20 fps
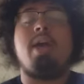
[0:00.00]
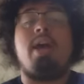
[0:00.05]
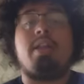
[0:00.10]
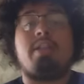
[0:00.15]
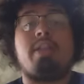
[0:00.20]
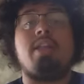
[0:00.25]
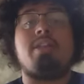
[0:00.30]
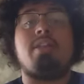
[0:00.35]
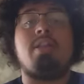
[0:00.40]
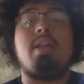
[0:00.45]

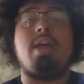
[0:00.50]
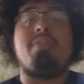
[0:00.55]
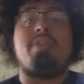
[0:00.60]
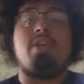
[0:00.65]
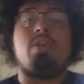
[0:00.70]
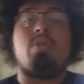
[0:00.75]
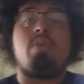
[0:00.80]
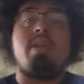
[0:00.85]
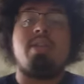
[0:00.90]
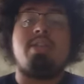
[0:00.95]
I think they'll have
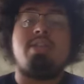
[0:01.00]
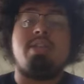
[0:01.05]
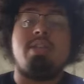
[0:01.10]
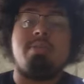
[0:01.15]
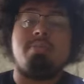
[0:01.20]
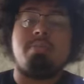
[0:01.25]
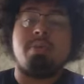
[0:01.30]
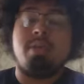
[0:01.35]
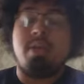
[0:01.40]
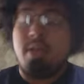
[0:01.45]
a great
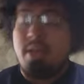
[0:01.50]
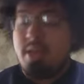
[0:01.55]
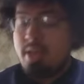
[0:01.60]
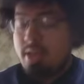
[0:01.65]
team.